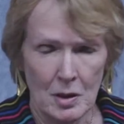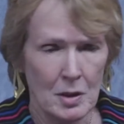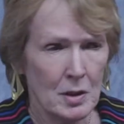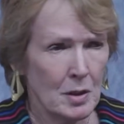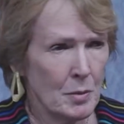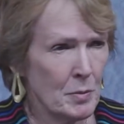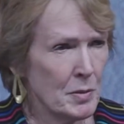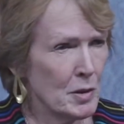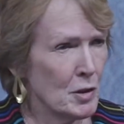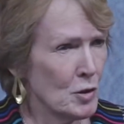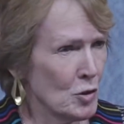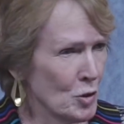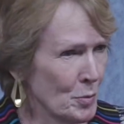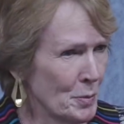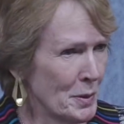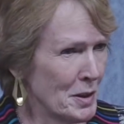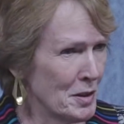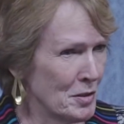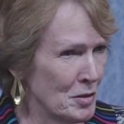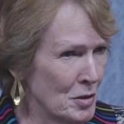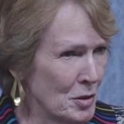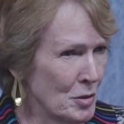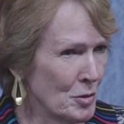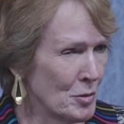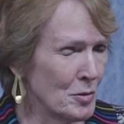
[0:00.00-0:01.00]
I mean, the European
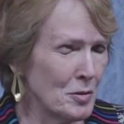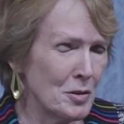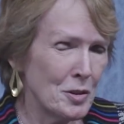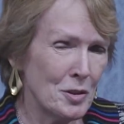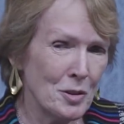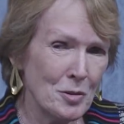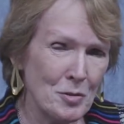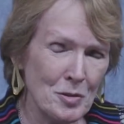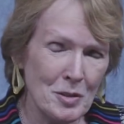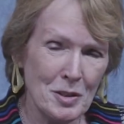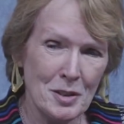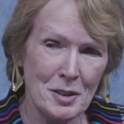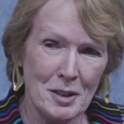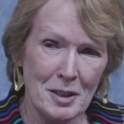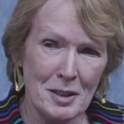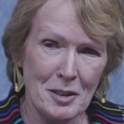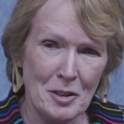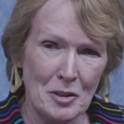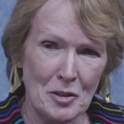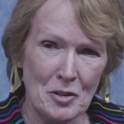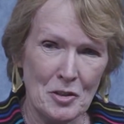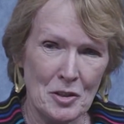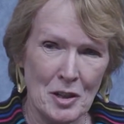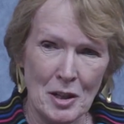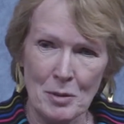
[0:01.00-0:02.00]
U Union
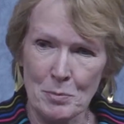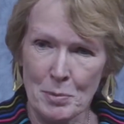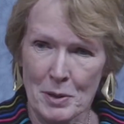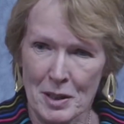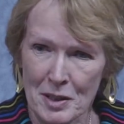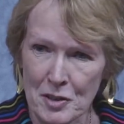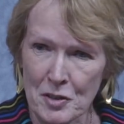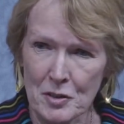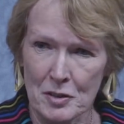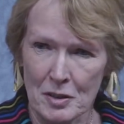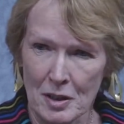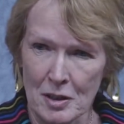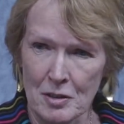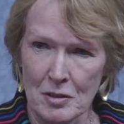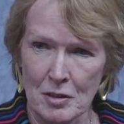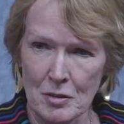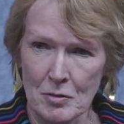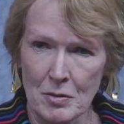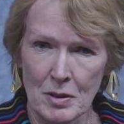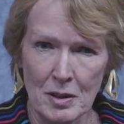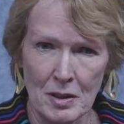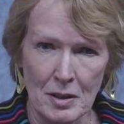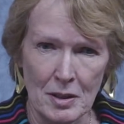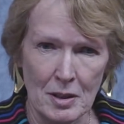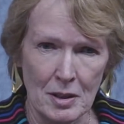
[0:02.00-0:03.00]
is unprecedented,
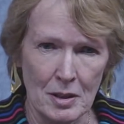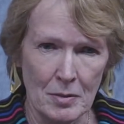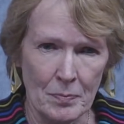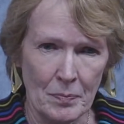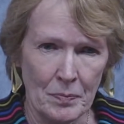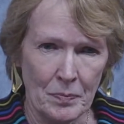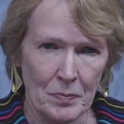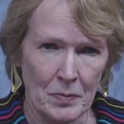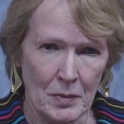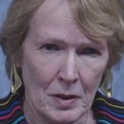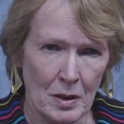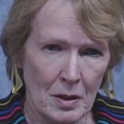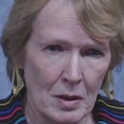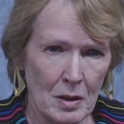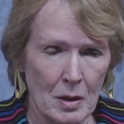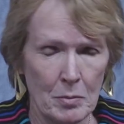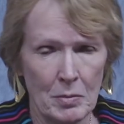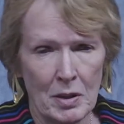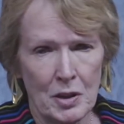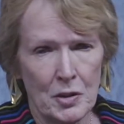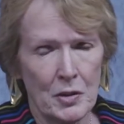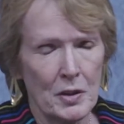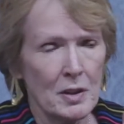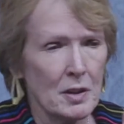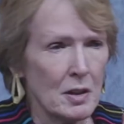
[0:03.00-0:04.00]
really, um, I
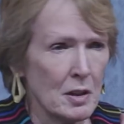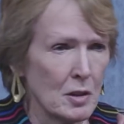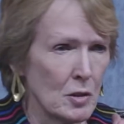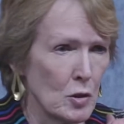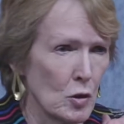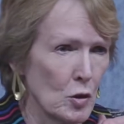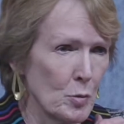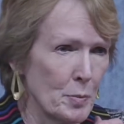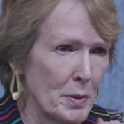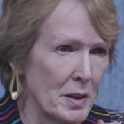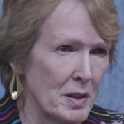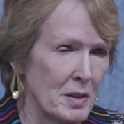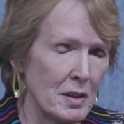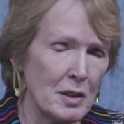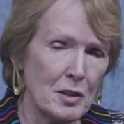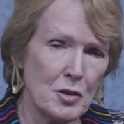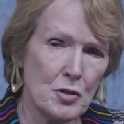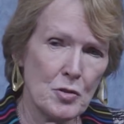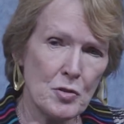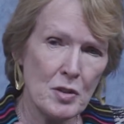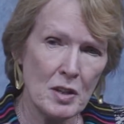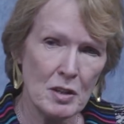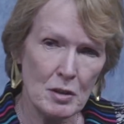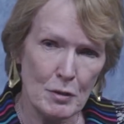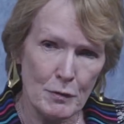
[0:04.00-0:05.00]
think, in European
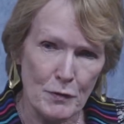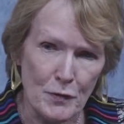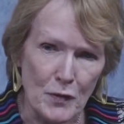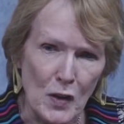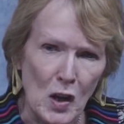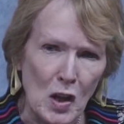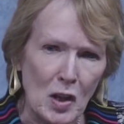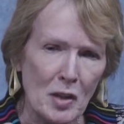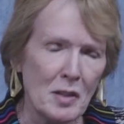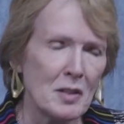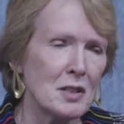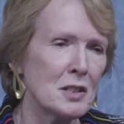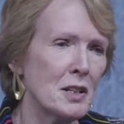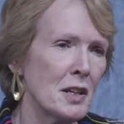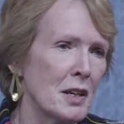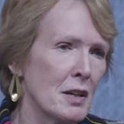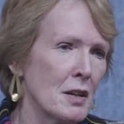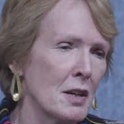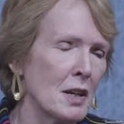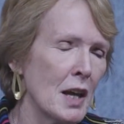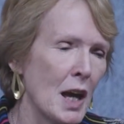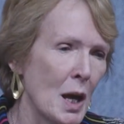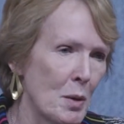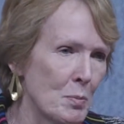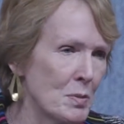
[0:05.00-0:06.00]
history, in a
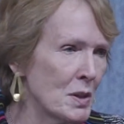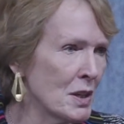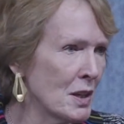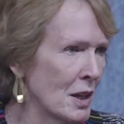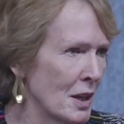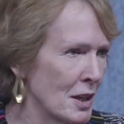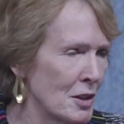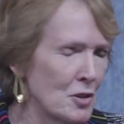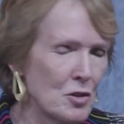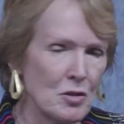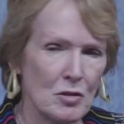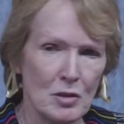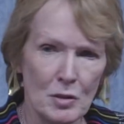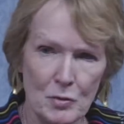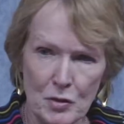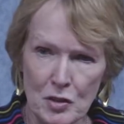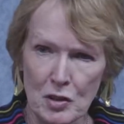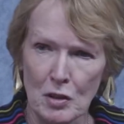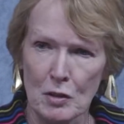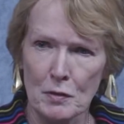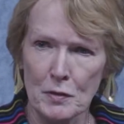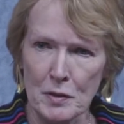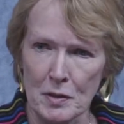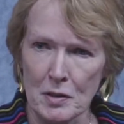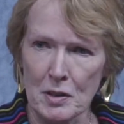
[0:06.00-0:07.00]
voluntary abdication of
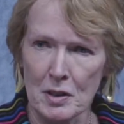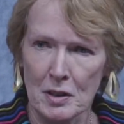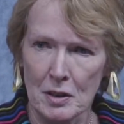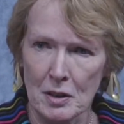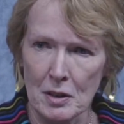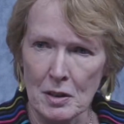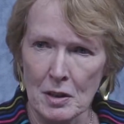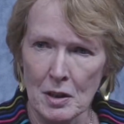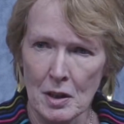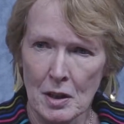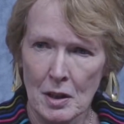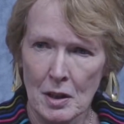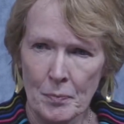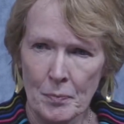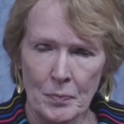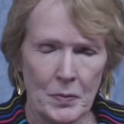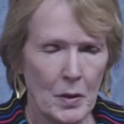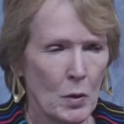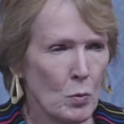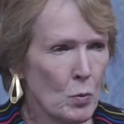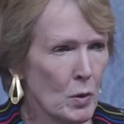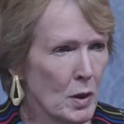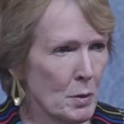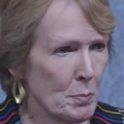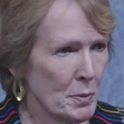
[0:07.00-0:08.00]
sovereignty
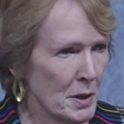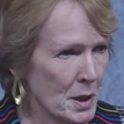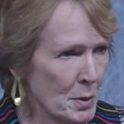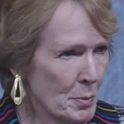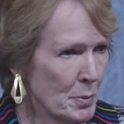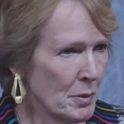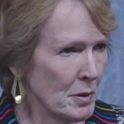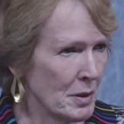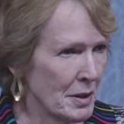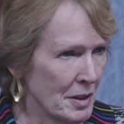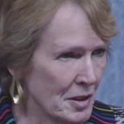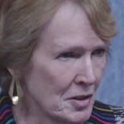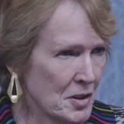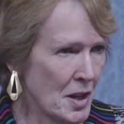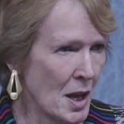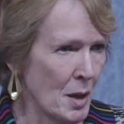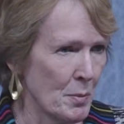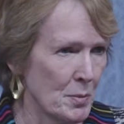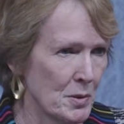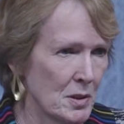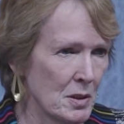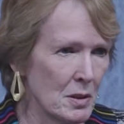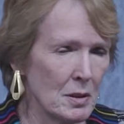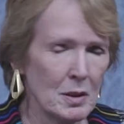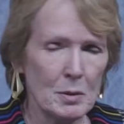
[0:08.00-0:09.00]
where people
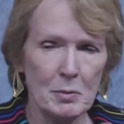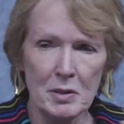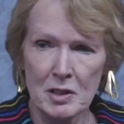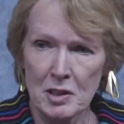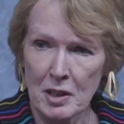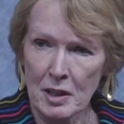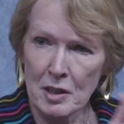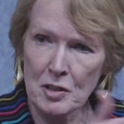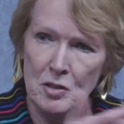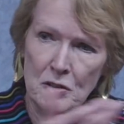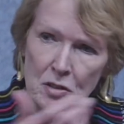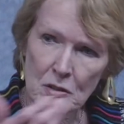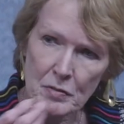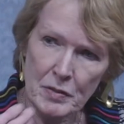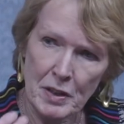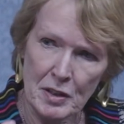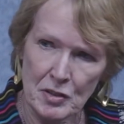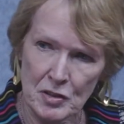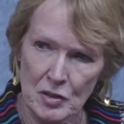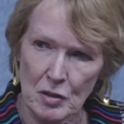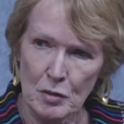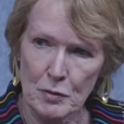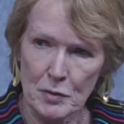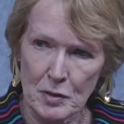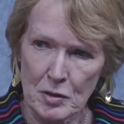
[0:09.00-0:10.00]
accept a limitation of their
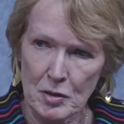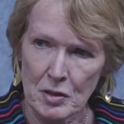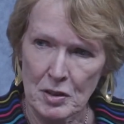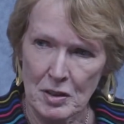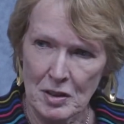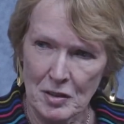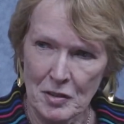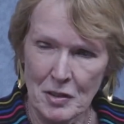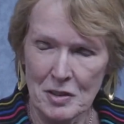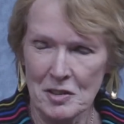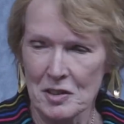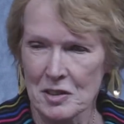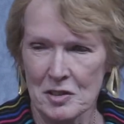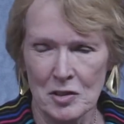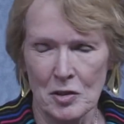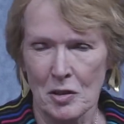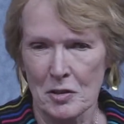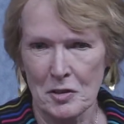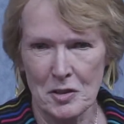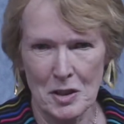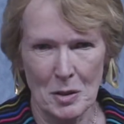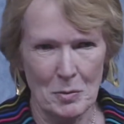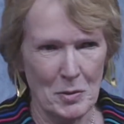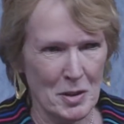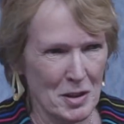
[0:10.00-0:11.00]
sovereignty. This is not
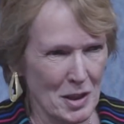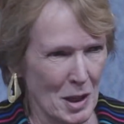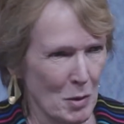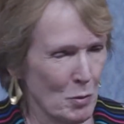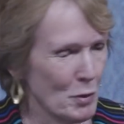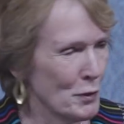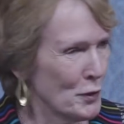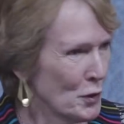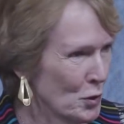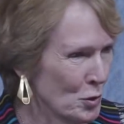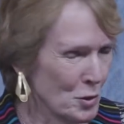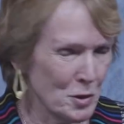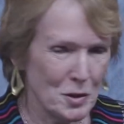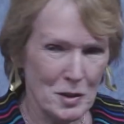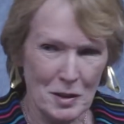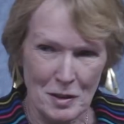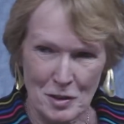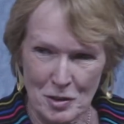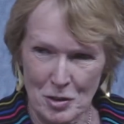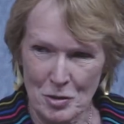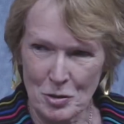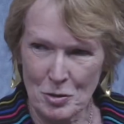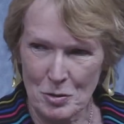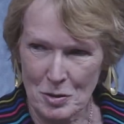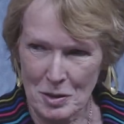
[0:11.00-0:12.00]
something they were forced
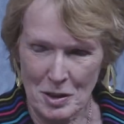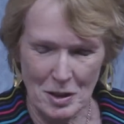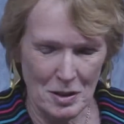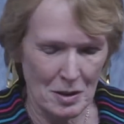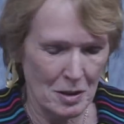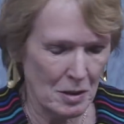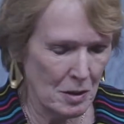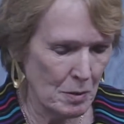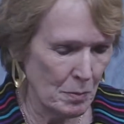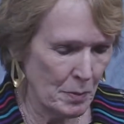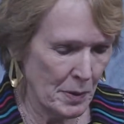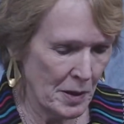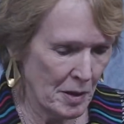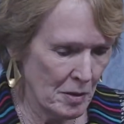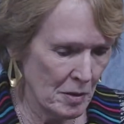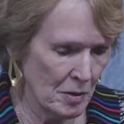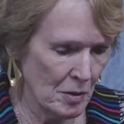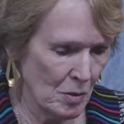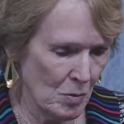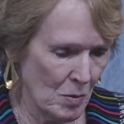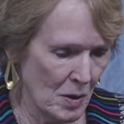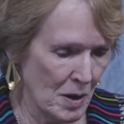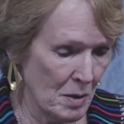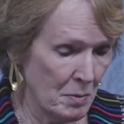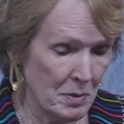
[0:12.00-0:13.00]
into in an imperial
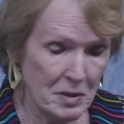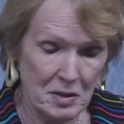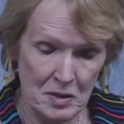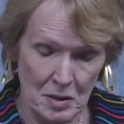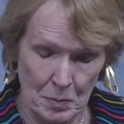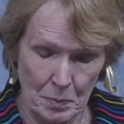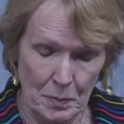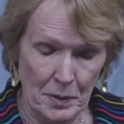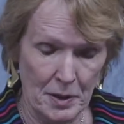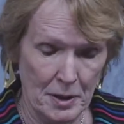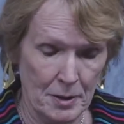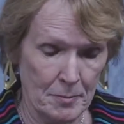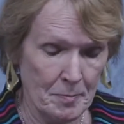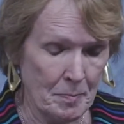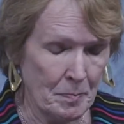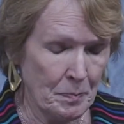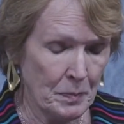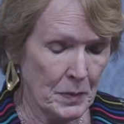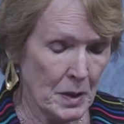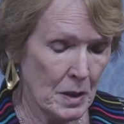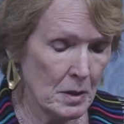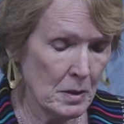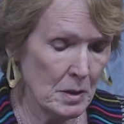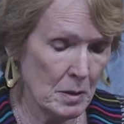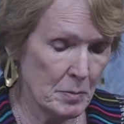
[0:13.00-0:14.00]
way, but simply
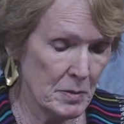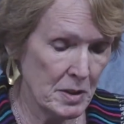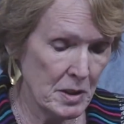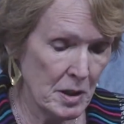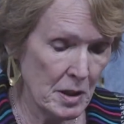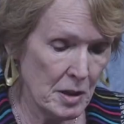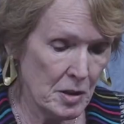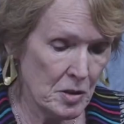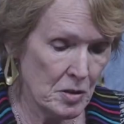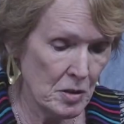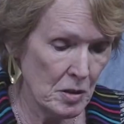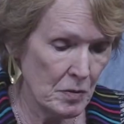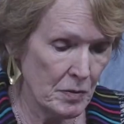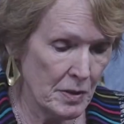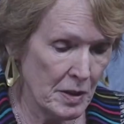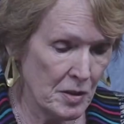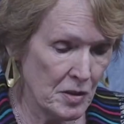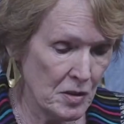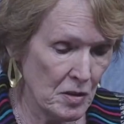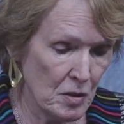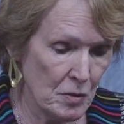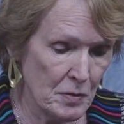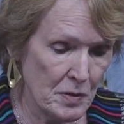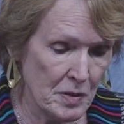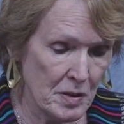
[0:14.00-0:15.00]
a limitation of their
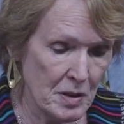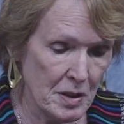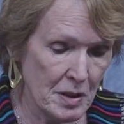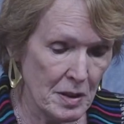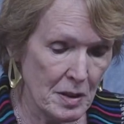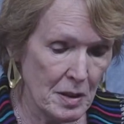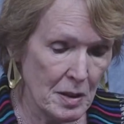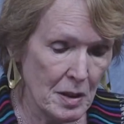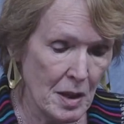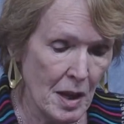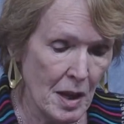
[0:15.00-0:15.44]
sovereignty.